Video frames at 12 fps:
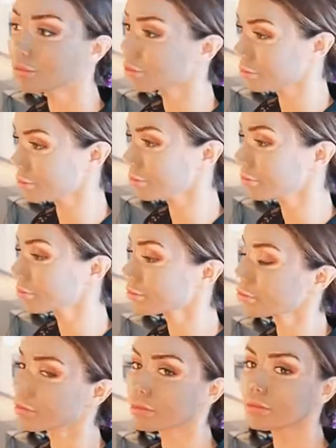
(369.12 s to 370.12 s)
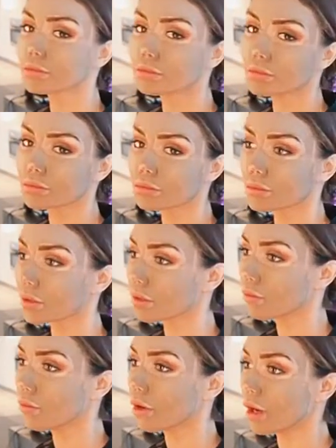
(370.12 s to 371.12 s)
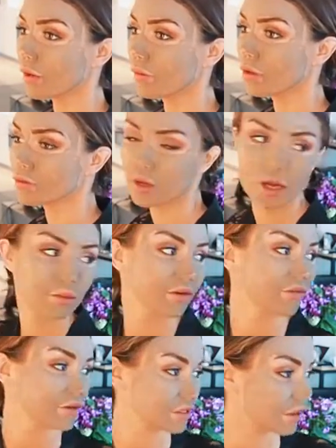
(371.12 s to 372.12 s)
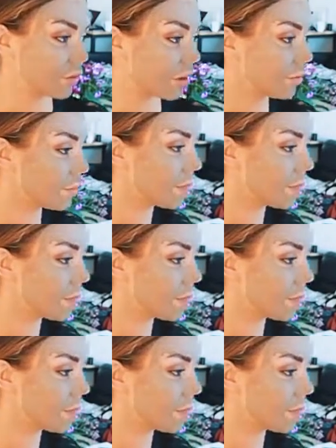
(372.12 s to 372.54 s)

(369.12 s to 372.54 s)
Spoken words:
Mm-hmm. What? Which one? Am I facing that way?